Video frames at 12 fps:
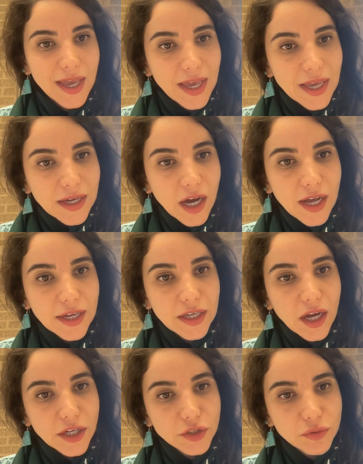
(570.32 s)

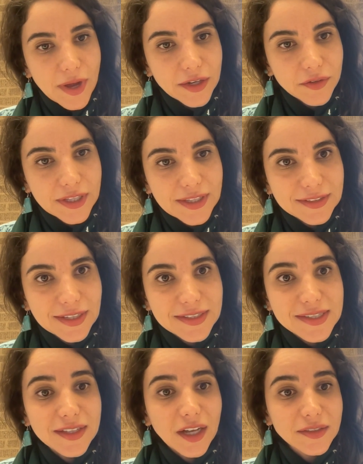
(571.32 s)
I do agree that
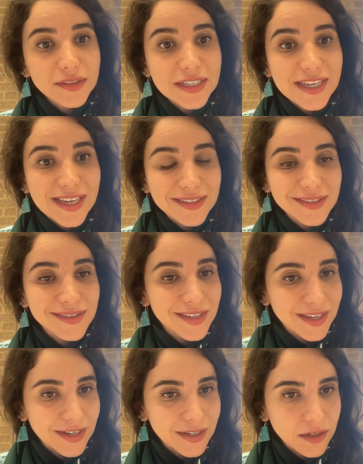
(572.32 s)
it's not yet
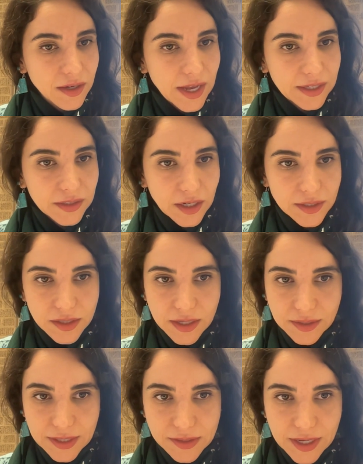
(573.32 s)
there, and I
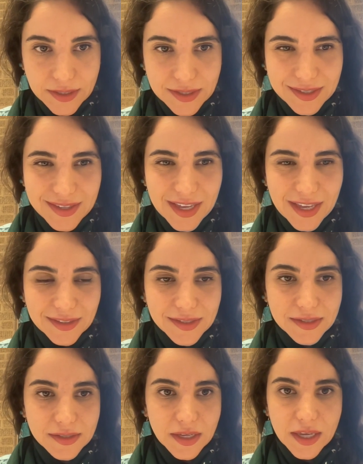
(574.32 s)
think that it
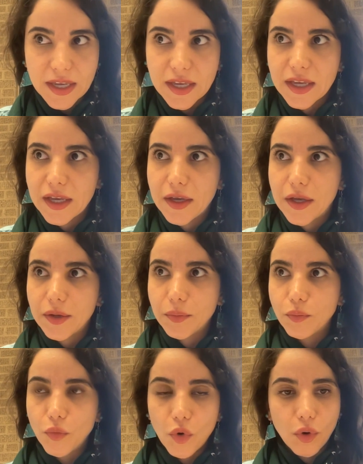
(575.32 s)
needs
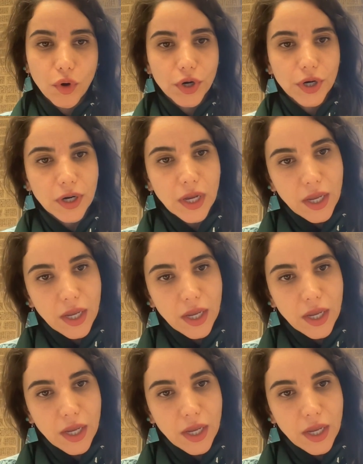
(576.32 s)
more